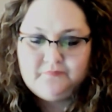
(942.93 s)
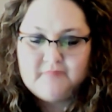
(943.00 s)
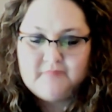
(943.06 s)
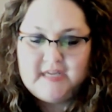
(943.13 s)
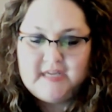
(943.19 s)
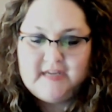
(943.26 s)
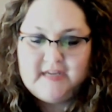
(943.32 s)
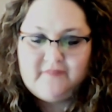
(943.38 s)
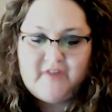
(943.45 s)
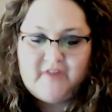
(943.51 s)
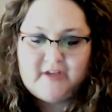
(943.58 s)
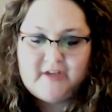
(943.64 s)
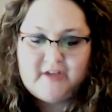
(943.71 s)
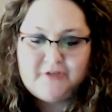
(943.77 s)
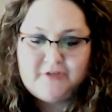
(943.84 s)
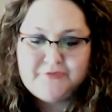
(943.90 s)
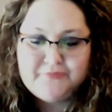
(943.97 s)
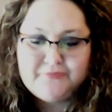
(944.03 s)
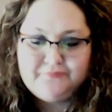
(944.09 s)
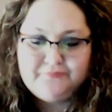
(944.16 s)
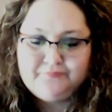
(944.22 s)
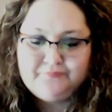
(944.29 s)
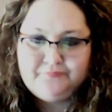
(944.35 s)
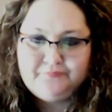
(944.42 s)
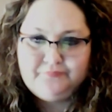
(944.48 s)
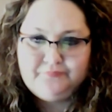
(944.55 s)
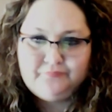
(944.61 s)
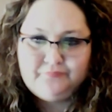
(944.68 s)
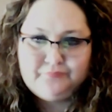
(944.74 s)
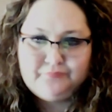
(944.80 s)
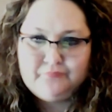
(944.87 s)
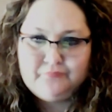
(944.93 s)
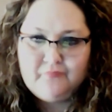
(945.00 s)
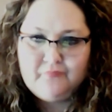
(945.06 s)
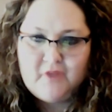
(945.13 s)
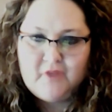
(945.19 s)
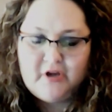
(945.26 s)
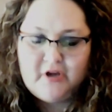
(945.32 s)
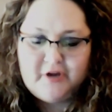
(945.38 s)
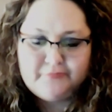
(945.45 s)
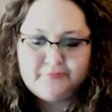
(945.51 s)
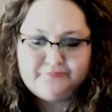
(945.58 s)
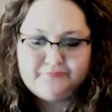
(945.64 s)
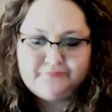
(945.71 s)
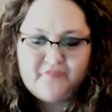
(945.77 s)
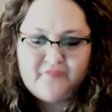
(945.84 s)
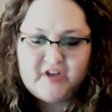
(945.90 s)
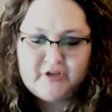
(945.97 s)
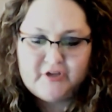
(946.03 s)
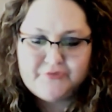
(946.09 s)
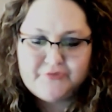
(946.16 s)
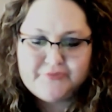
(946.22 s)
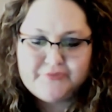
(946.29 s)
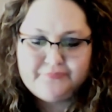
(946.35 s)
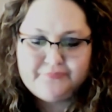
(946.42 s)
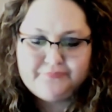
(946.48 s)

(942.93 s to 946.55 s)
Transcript: Again, fake news. Fake news.